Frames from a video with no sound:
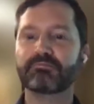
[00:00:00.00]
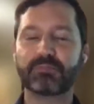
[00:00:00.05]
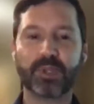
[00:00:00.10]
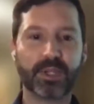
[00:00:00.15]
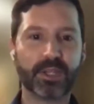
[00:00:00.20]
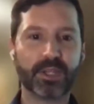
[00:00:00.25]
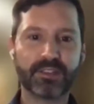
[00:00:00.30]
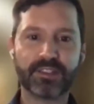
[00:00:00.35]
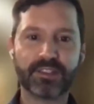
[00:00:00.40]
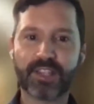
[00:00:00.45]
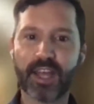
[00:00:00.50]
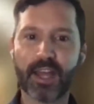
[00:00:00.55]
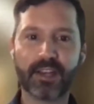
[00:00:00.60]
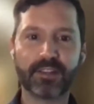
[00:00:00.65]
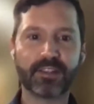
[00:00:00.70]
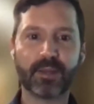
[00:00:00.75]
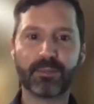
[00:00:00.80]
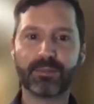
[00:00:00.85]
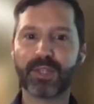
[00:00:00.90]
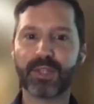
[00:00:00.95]
putting
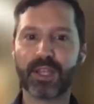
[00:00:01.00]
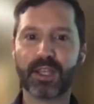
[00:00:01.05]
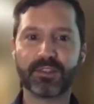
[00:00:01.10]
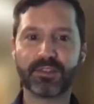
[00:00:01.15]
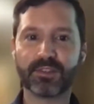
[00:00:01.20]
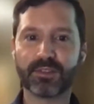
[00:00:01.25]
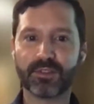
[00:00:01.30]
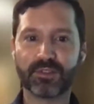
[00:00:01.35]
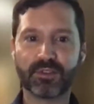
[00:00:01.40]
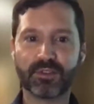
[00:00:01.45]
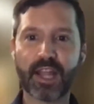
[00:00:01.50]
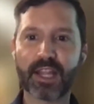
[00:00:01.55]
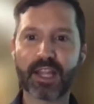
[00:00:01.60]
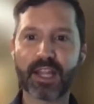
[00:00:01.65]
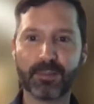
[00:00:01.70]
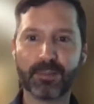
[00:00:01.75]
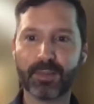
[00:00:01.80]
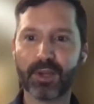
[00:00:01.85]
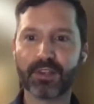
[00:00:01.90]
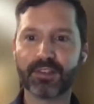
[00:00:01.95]
status updates or
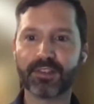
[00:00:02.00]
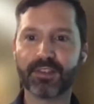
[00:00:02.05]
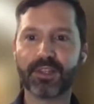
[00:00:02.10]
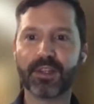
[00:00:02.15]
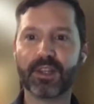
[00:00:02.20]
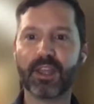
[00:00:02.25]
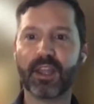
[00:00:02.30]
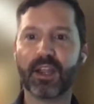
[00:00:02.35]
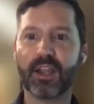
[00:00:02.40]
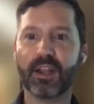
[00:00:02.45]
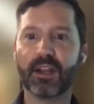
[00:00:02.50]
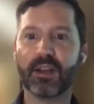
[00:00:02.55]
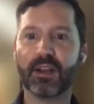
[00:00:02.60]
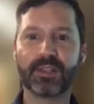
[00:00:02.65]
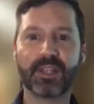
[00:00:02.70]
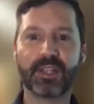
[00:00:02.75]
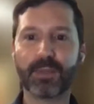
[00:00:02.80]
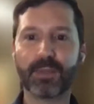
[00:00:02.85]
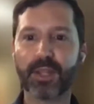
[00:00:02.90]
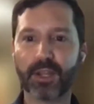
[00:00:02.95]
tracking bugs in there,
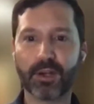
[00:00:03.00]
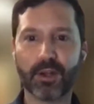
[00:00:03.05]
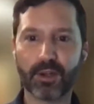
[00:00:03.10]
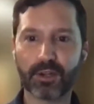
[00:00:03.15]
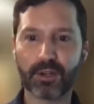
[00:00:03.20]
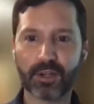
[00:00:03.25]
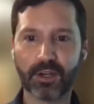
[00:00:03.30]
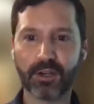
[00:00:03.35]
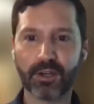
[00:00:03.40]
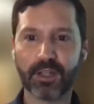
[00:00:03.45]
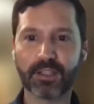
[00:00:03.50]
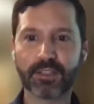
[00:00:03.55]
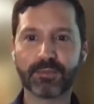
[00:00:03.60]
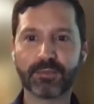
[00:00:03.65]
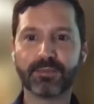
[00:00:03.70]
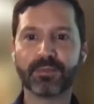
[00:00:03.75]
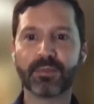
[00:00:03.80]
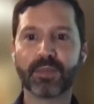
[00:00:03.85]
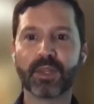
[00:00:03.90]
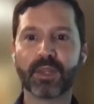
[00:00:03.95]
keeping it all current.
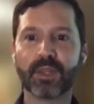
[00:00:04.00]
